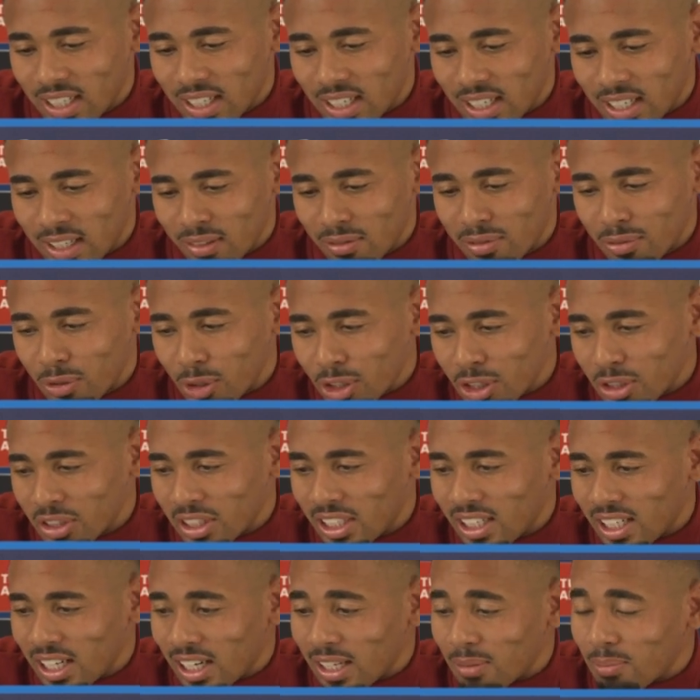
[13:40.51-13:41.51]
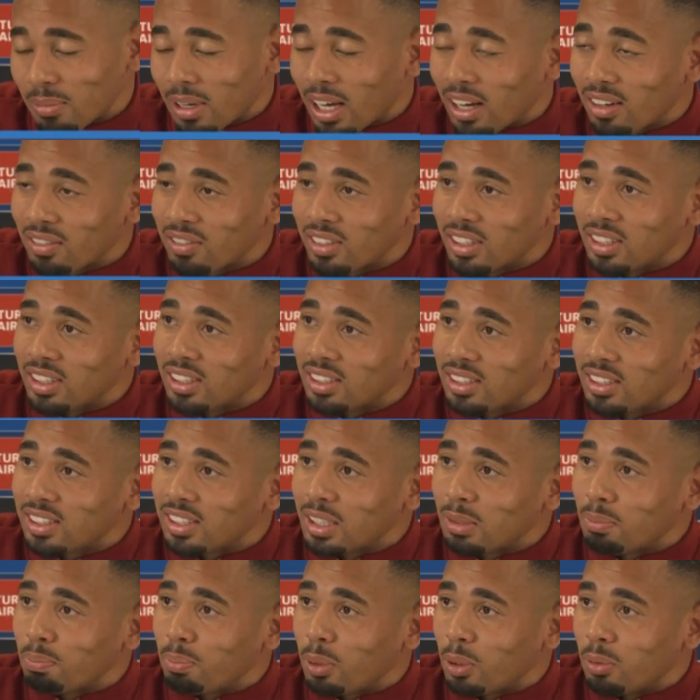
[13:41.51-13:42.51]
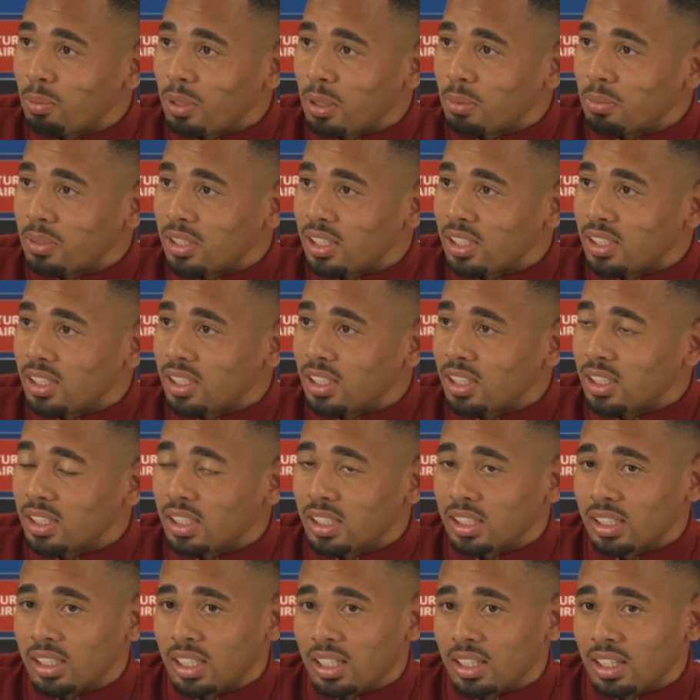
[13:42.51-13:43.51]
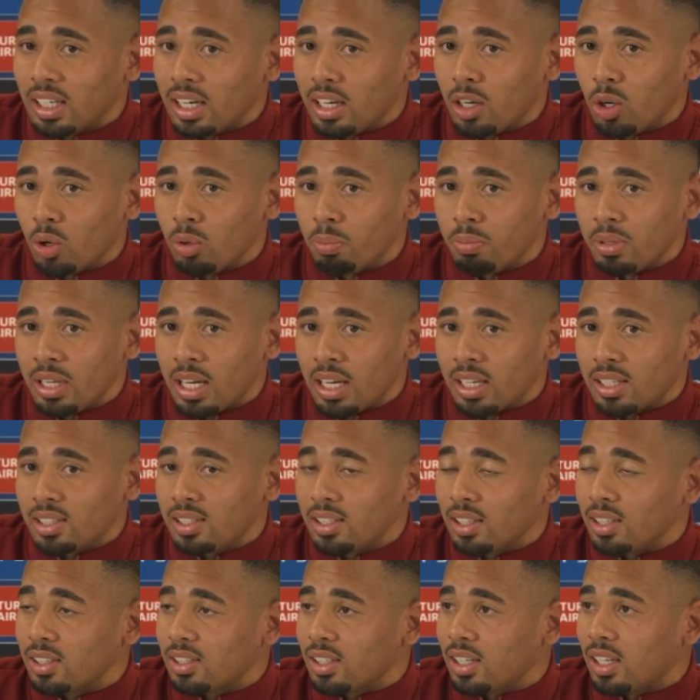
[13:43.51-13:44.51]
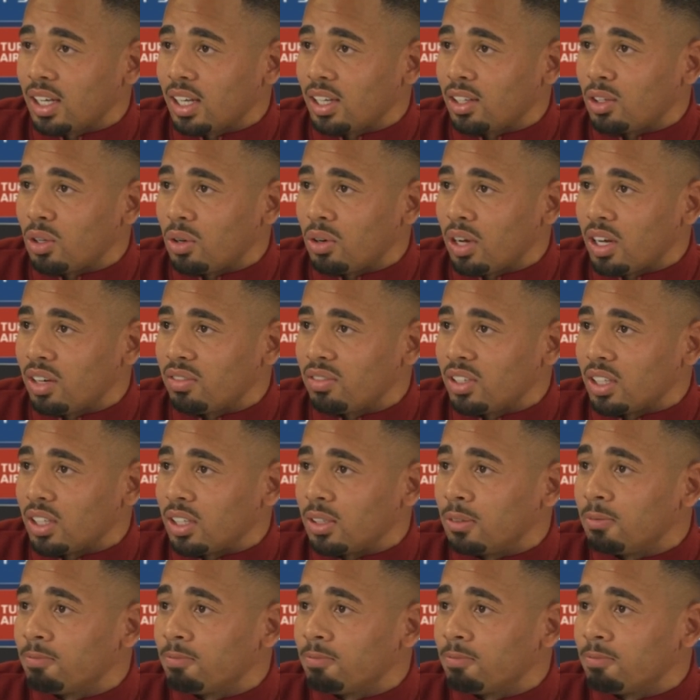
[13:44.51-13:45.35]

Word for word: unfortunately, I'm having some problems this season, and I hope next season I don't have it.